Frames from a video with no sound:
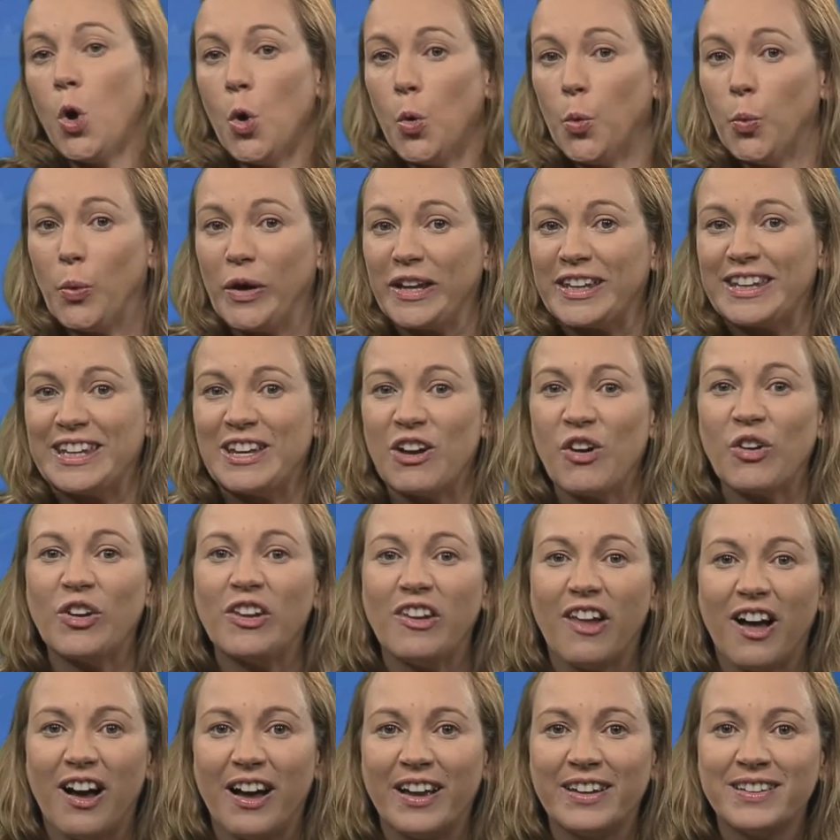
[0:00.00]
wiki
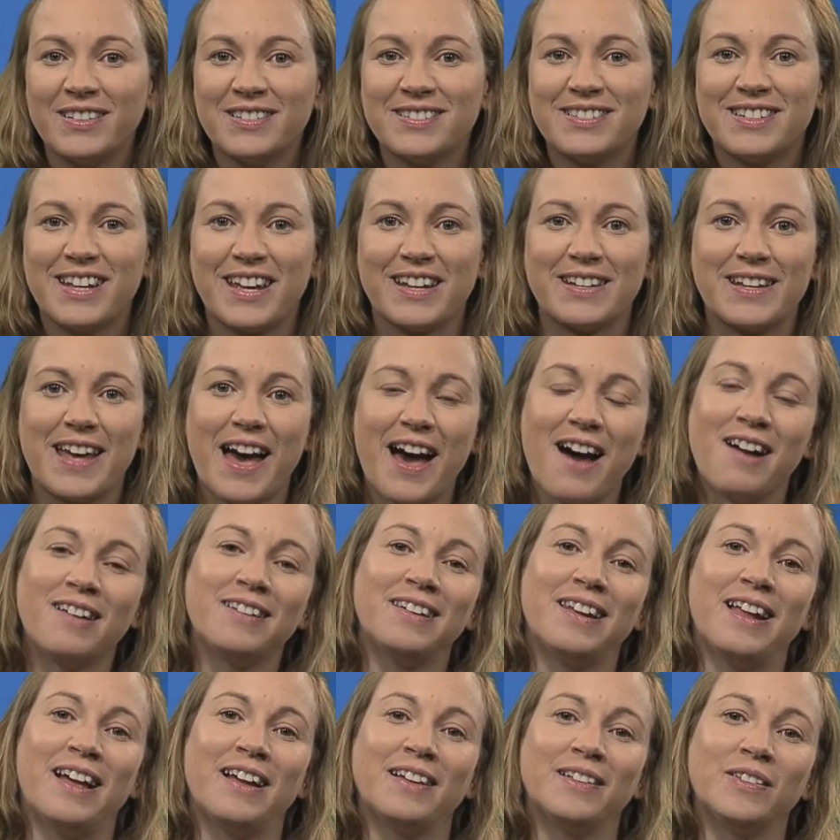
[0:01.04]
online that
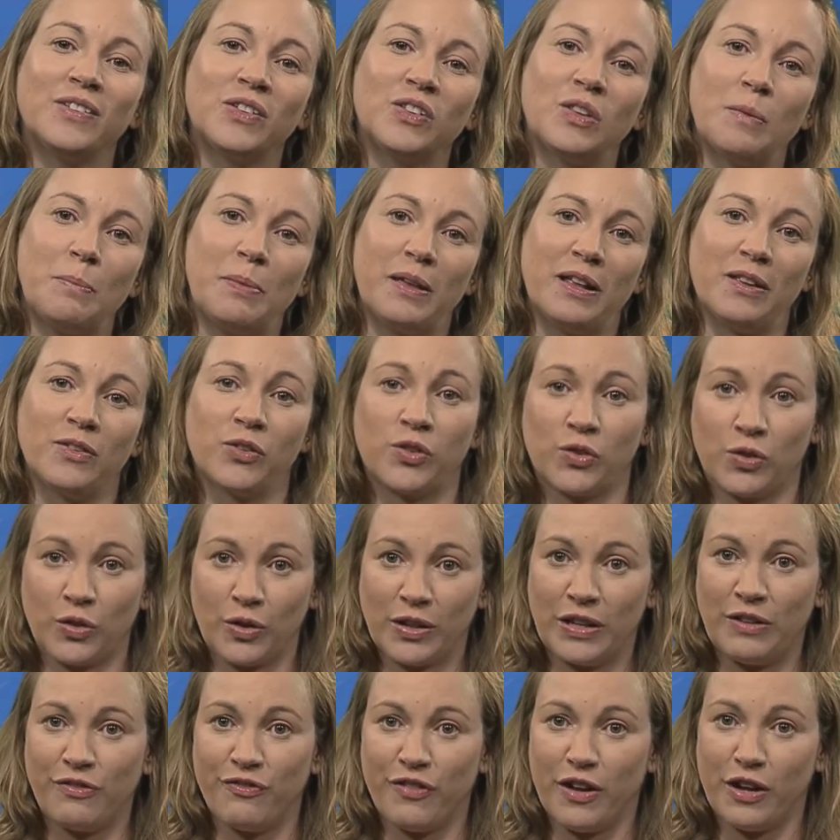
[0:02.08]
outlines the bill's
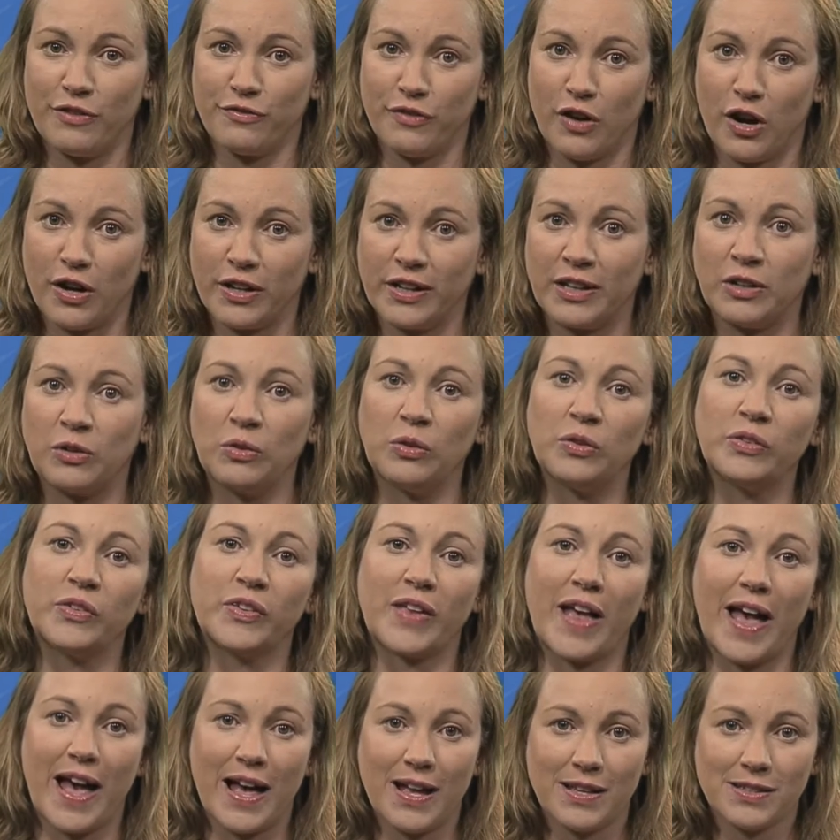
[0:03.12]
35 articles
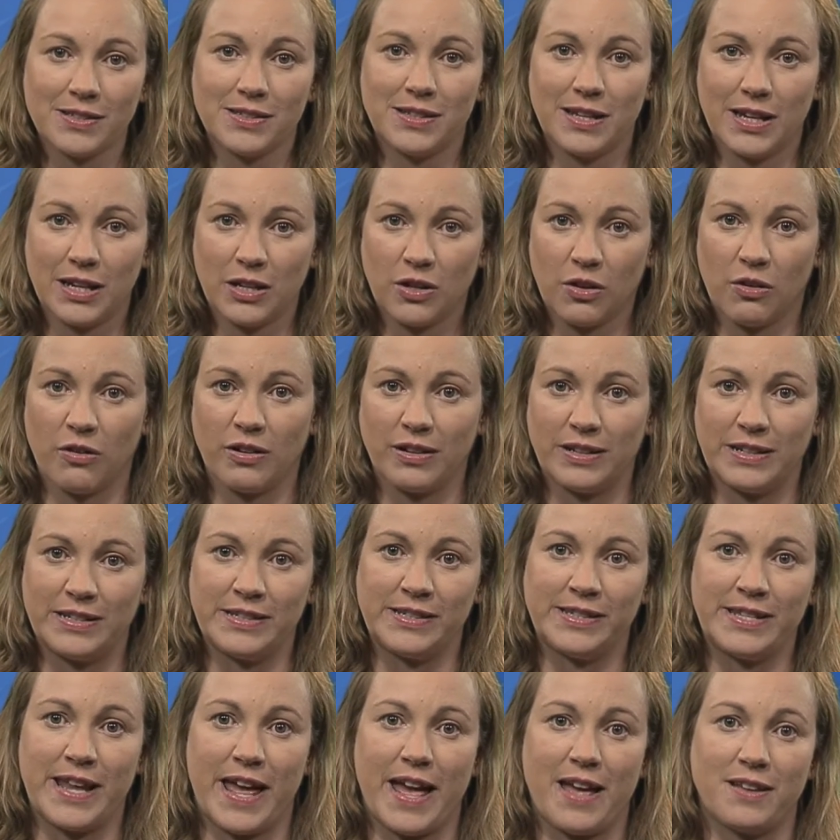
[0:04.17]
as they currently
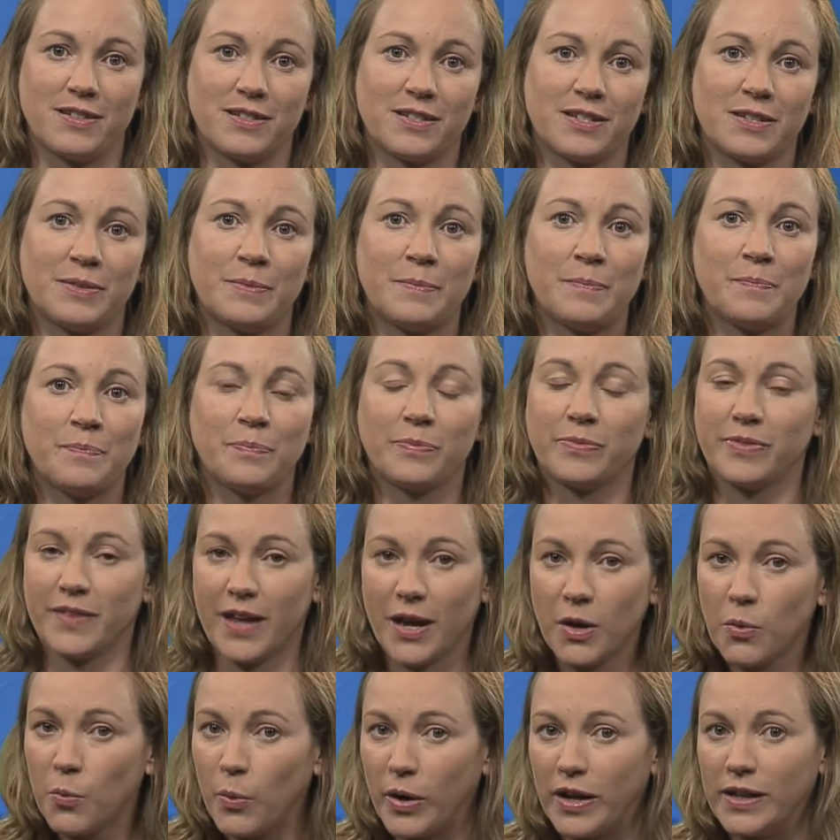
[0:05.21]
stand.
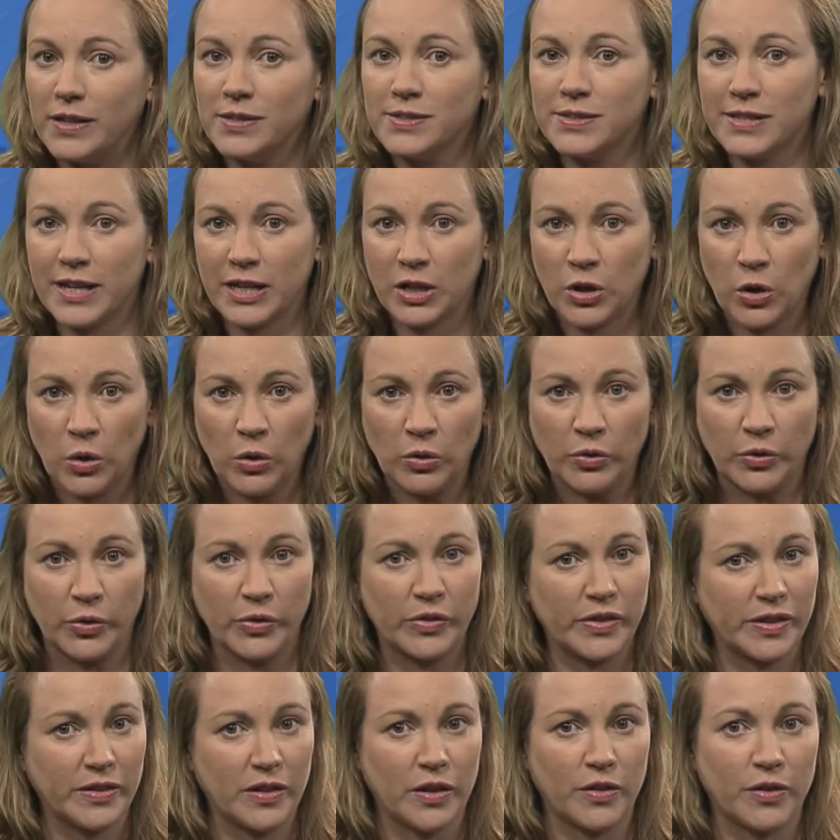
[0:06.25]
That way,
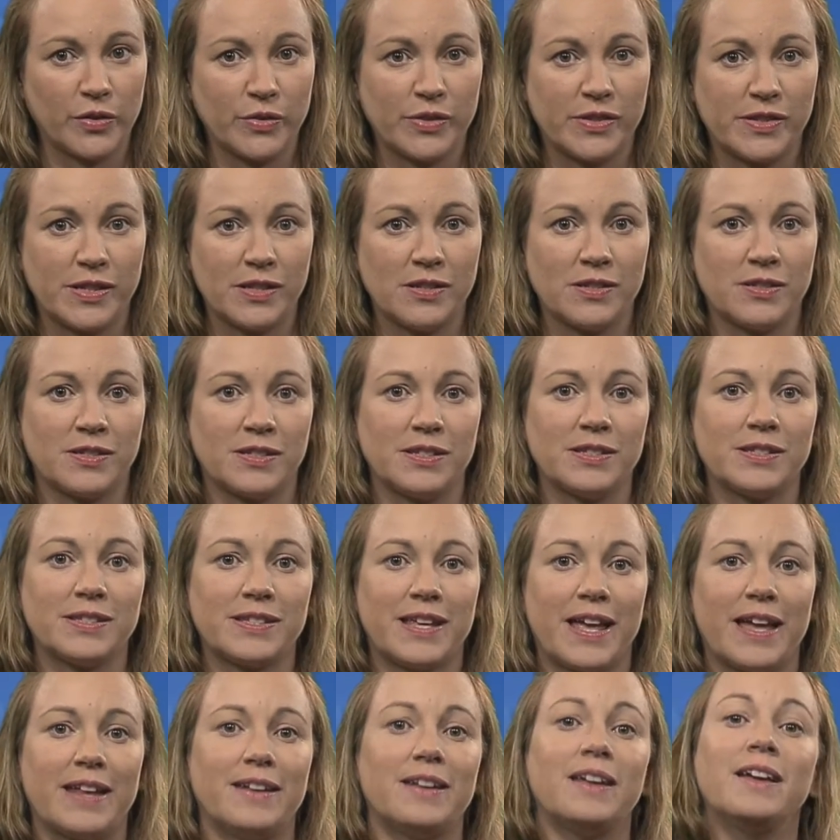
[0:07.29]
stakeholders and other citizens
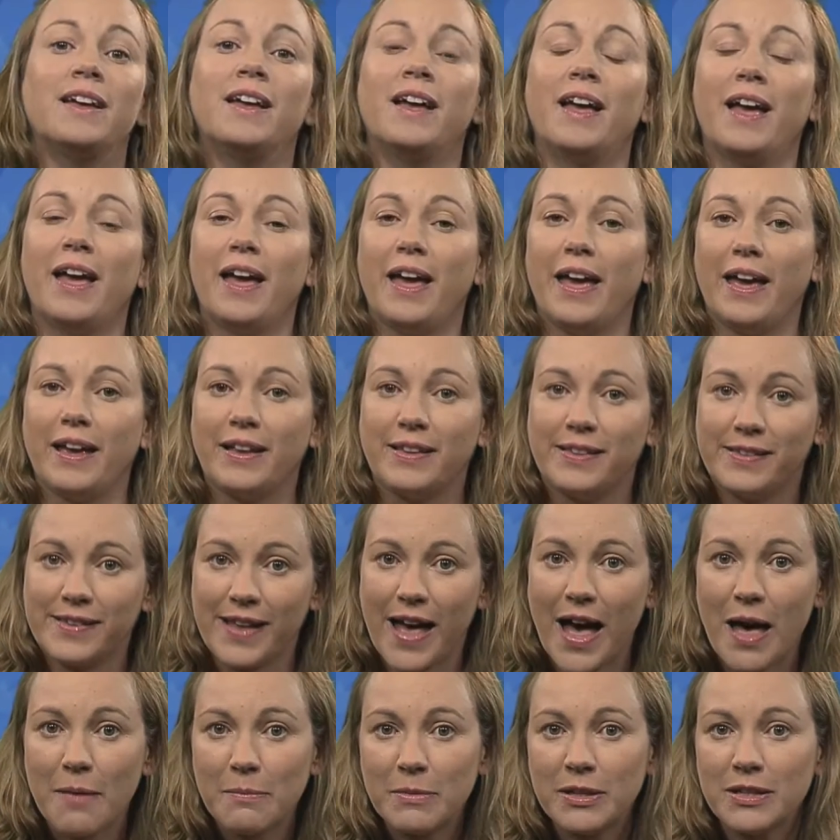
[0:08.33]
can
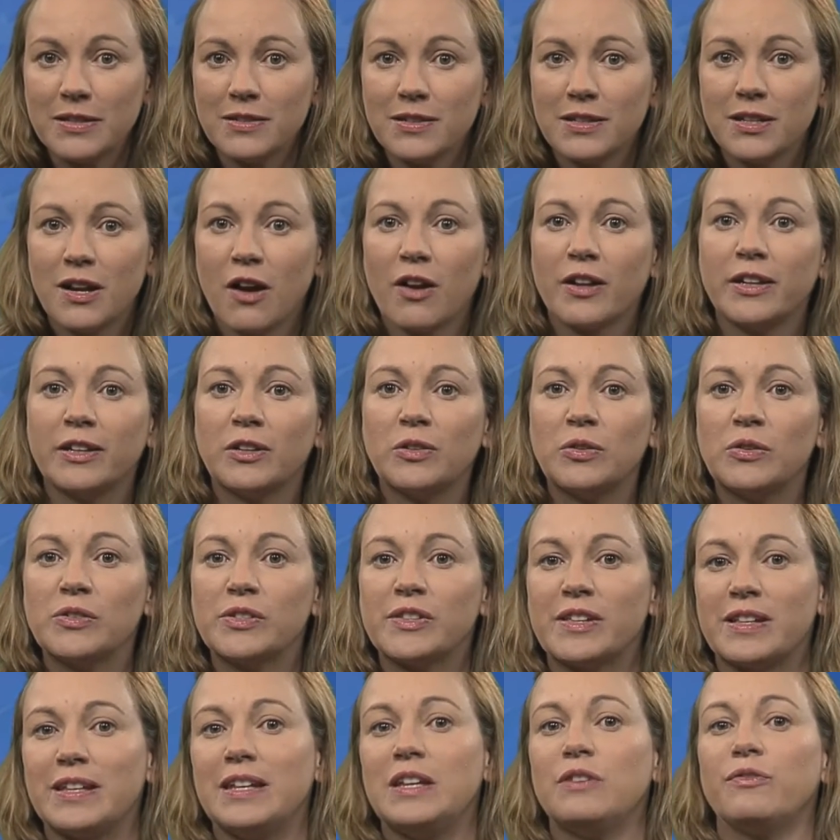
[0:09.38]
examine the
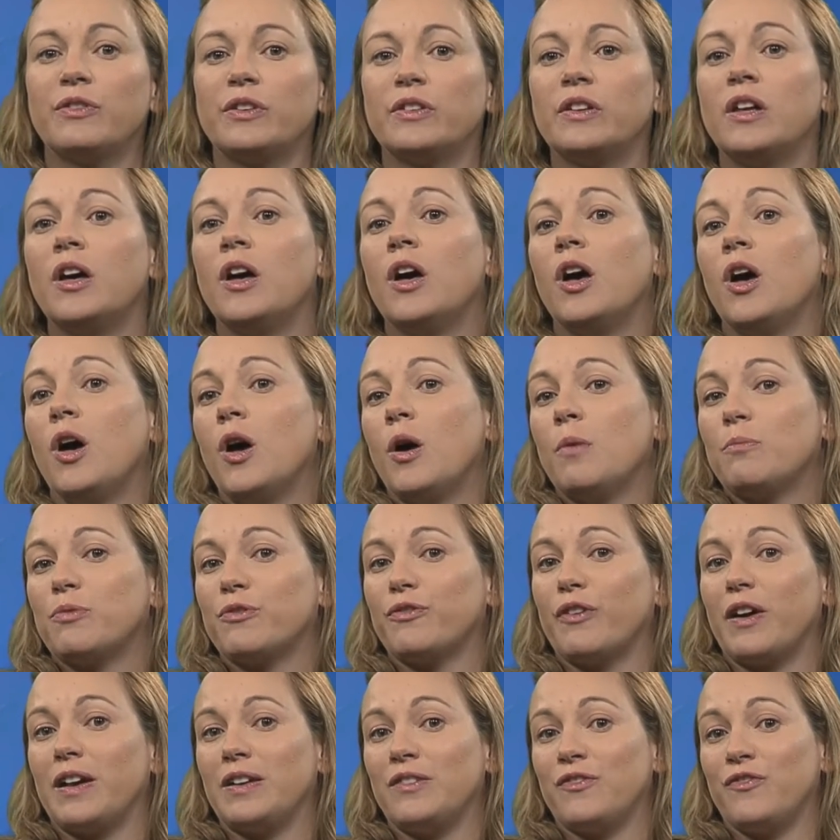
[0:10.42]
articles and even
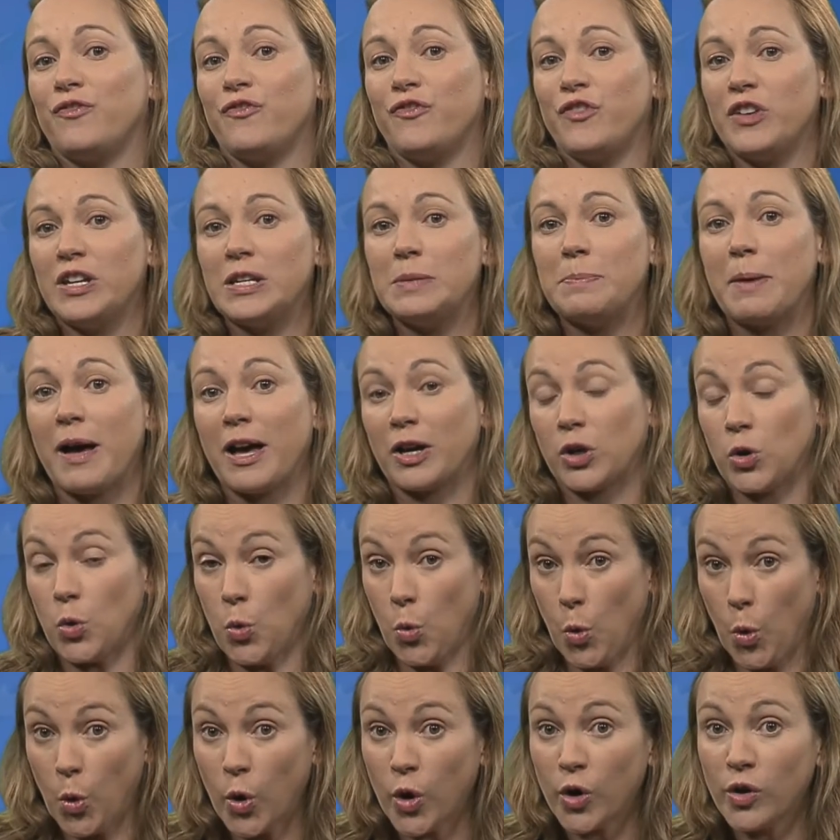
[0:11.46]
provide feedback
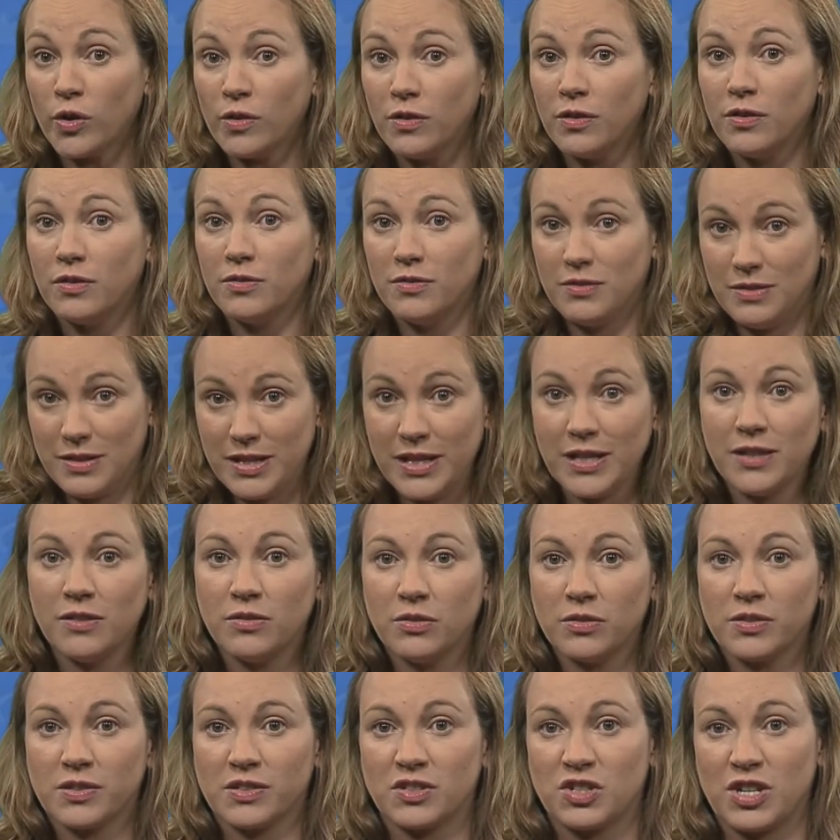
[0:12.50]
or
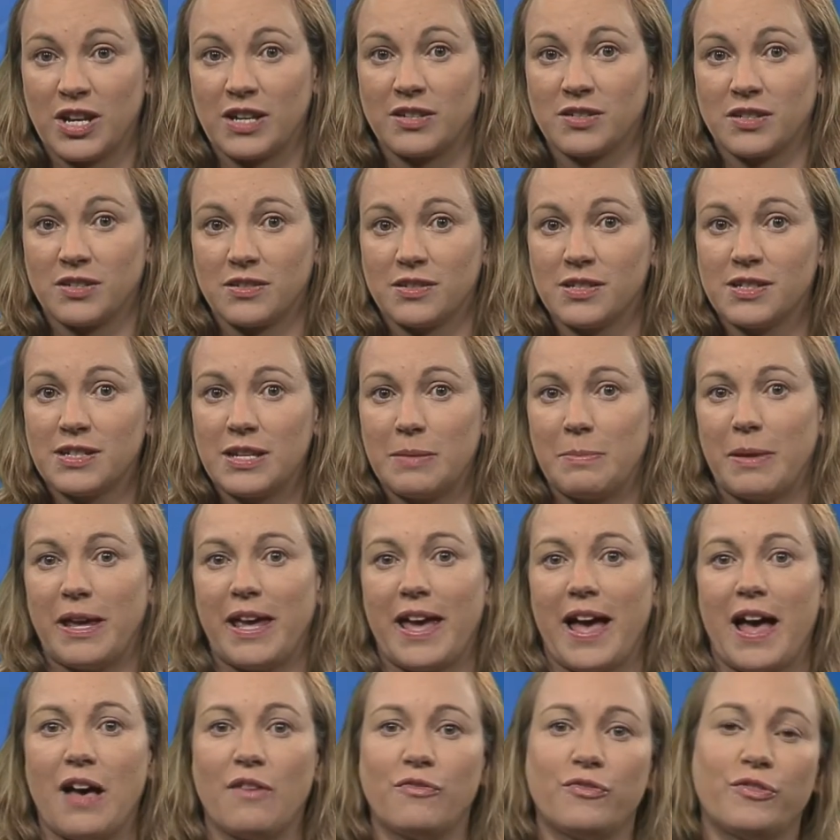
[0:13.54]
legal suggestions they may
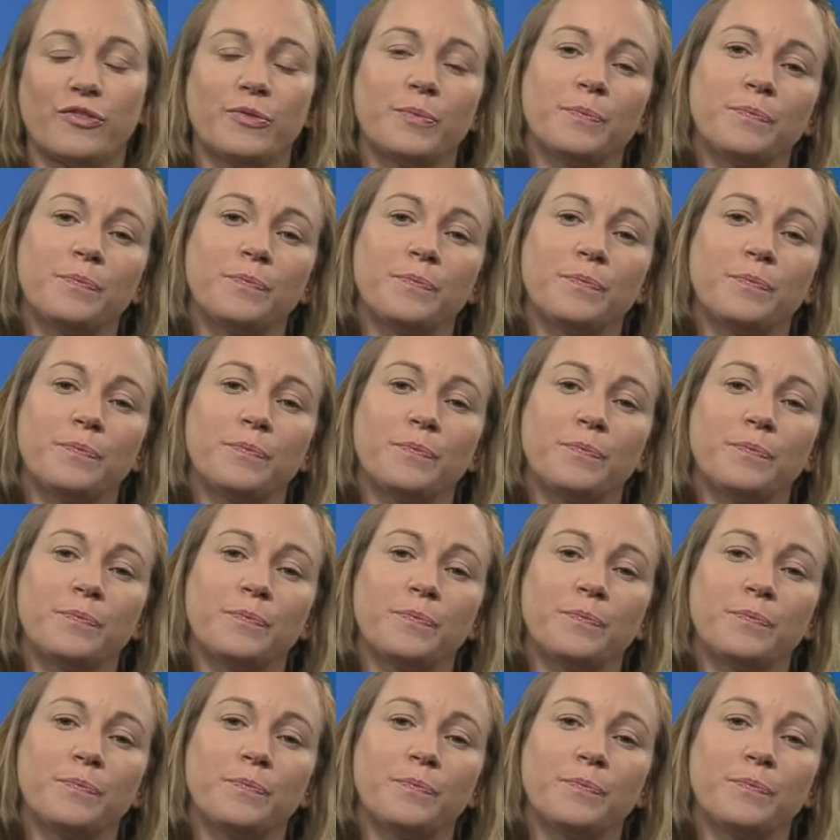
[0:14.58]
have.